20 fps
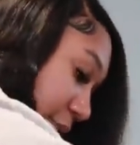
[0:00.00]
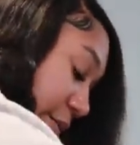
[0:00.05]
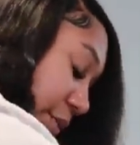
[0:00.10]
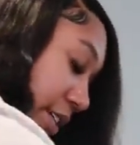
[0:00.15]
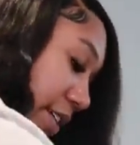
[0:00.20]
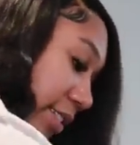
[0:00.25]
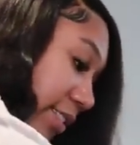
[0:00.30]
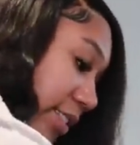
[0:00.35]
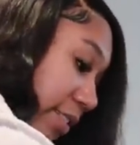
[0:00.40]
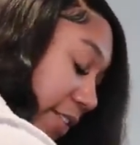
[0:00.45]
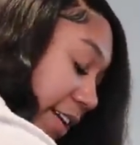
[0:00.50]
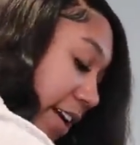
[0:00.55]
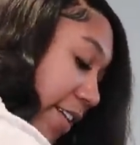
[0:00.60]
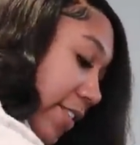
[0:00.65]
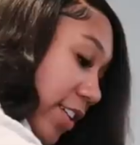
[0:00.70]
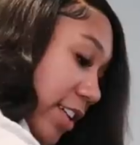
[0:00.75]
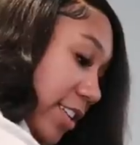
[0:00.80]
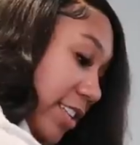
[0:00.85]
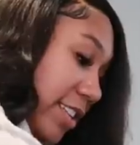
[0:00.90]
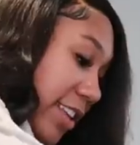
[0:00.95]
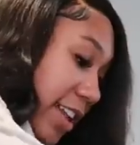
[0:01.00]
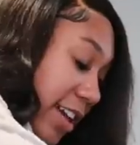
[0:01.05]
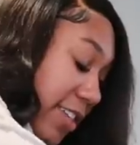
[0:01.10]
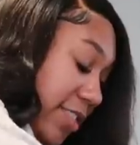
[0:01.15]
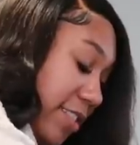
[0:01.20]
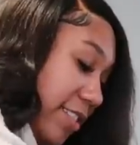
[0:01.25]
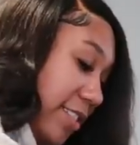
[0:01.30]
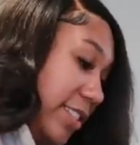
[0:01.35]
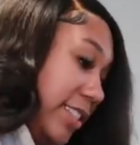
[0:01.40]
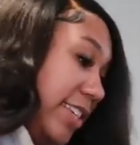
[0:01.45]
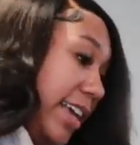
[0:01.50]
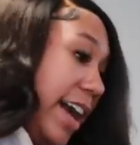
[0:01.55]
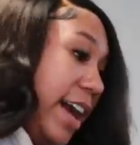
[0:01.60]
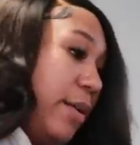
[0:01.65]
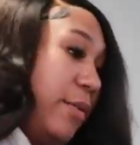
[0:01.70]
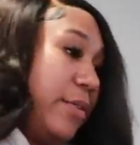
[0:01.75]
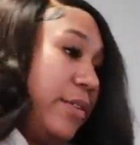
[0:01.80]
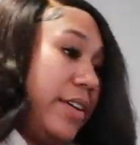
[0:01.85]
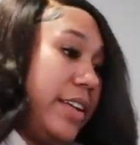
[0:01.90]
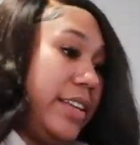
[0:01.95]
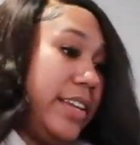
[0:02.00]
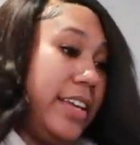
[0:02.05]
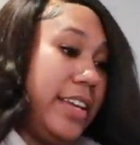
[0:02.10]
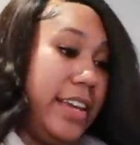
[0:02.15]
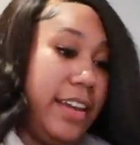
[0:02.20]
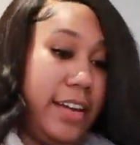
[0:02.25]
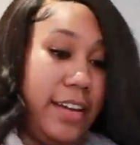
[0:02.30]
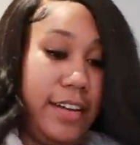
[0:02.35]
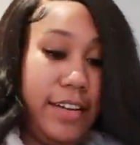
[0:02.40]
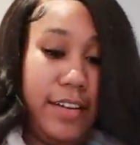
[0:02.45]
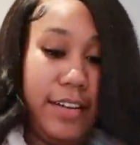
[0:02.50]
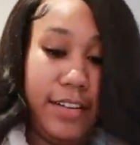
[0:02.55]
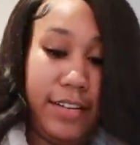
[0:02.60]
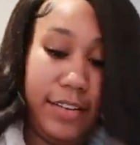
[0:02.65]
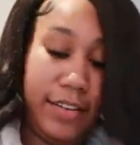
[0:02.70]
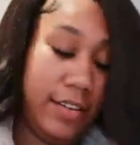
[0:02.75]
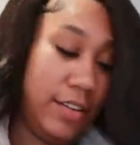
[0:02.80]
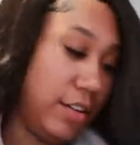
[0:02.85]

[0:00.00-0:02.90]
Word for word: We also have another towel in here.